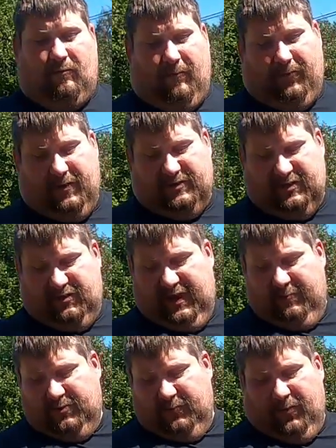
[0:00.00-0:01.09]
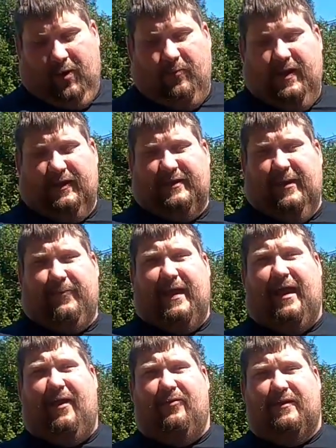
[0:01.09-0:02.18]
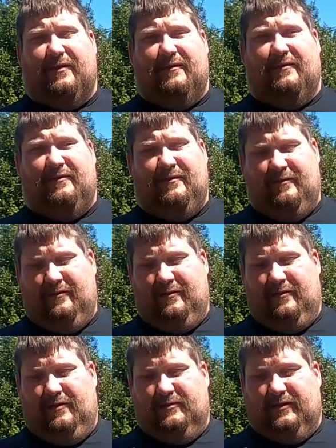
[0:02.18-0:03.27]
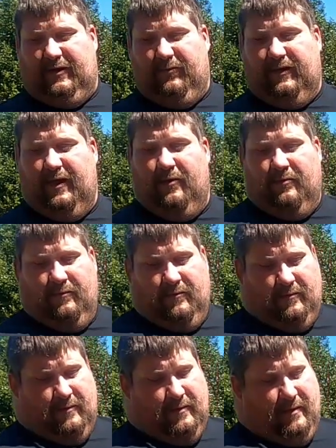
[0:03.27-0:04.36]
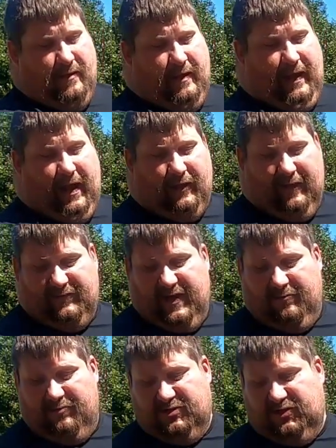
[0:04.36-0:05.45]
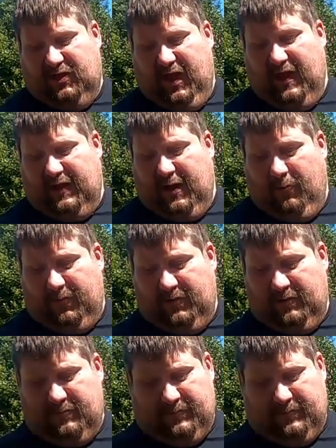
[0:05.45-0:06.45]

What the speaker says: We'll put us a temperature probe in it, keep an eye on it. So here we go. All I've done was cut it open,